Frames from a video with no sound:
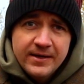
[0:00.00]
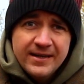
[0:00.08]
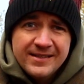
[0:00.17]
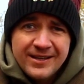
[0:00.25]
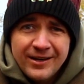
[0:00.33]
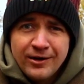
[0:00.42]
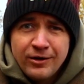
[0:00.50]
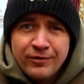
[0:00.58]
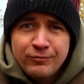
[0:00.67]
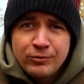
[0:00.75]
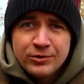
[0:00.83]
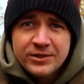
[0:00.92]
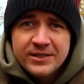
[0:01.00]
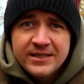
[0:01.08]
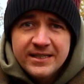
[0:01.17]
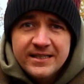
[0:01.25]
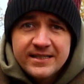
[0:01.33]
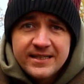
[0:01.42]
is that a lot of waters
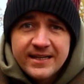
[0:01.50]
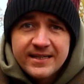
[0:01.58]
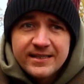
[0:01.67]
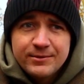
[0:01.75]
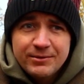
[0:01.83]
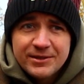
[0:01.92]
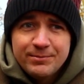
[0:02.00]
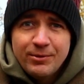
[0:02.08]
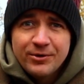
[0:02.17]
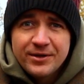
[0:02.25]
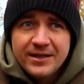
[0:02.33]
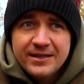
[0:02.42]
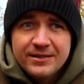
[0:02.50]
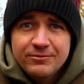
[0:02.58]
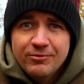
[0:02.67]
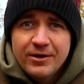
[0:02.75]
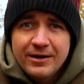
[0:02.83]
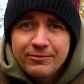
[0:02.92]
these days where spodding is
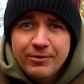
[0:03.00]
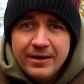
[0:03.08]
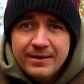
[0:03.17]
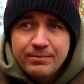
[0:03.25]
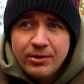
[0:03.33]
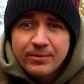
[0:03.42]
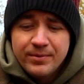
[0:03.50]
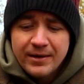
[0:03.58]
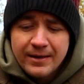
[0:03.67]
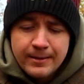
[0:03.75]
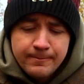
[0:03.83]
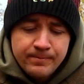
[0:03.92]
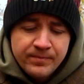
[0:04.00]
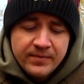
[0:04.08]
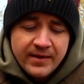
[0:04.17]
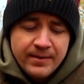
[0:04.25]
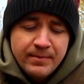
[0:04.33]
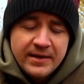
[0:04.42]
really popular,
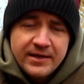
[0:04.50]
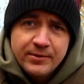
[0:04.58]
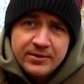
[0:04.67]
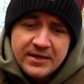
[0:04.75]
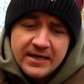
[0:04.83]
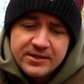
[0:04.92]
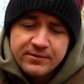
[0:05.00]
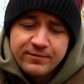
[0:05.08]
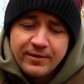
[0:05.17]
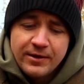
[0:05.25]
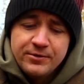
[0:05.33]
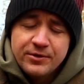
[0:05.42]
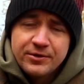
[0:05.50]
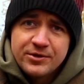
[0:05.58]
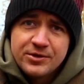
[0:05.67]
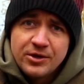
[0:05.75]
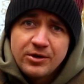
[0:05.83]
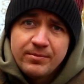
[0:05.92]
they make you attach a float on the
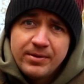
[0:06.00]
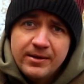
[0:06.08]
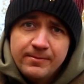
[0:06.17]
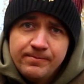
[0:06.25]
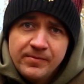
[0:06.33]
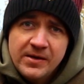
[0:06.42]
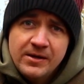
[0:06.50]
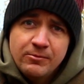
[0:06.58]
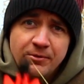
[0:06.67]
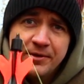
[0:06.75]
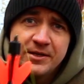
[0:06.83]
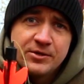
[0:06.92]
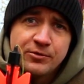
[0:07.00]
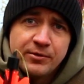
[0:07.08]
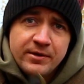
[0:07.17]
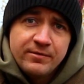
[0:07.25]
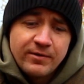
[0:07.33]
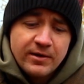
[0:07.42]
top. Well, this
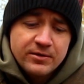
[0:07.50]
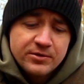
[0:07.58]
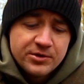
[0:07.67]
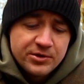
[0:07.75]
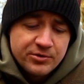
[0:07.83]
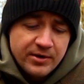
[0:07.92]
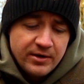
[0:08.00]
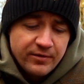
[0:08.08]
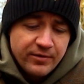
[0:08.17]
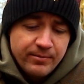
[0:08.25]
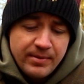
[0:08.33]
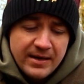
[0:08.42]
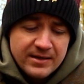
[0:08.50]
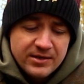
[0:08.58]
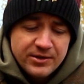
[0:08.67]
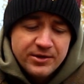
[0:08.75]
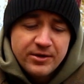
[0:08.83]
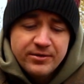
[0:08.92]
already floats straight off the bat, so
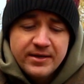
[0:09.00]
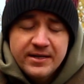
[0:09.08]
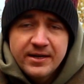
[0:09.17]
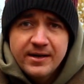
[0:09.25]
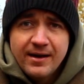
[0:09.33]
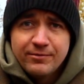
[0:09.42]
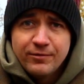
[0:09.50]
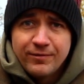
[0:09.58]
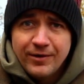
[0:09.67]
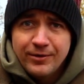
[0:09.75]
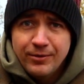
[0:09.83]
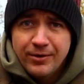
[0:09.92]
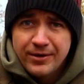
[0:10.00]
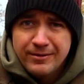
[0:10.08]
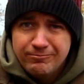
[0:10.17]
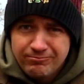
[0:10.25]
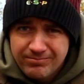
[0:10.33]
you don't need another float on it,